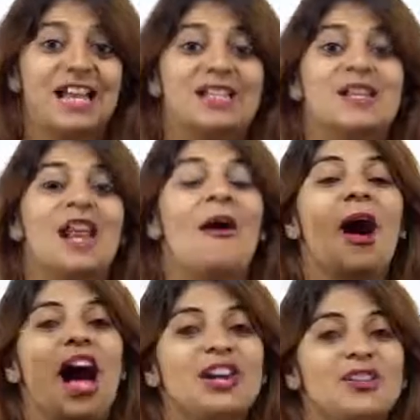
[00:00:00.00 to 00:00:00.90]
So
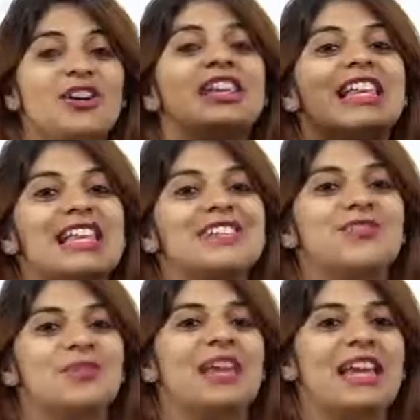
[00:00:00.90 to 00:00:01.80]
now, under these
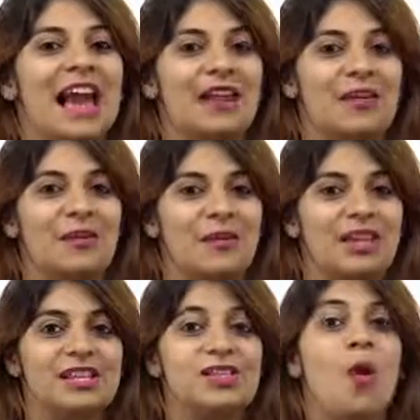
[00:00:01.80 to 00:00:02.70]
three
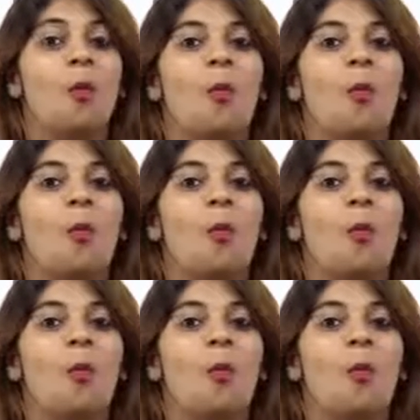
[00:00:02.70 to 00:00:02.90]
categories,